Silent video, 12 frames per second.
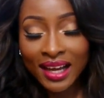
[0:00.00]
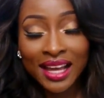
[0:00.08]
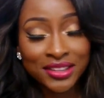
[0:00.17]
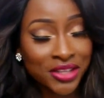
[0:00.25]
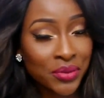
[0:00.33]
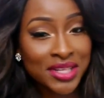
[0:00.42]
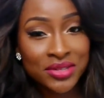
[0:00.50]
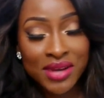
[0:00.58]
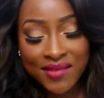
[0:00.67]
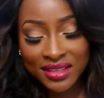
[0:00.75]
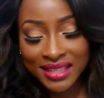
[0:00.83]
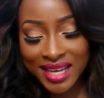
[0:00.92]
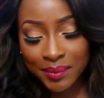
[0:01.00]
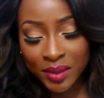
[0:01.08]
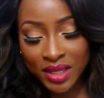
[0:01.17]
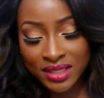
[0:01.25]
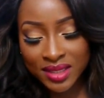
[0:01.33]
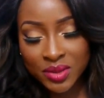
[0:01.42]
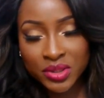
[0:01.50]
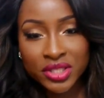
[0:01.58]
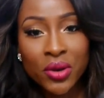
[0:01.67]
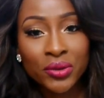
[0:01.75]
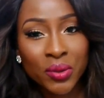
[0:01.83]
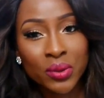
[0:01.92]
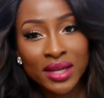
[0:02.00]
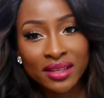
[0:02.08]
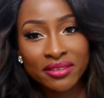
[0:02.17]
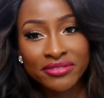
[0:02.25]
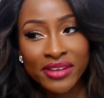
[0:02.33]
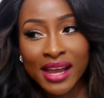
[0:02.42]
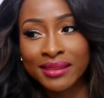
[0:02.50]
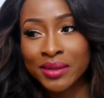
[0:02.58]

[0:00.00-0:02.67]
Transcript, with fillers: I know I don't have a link because this was the only one I could find.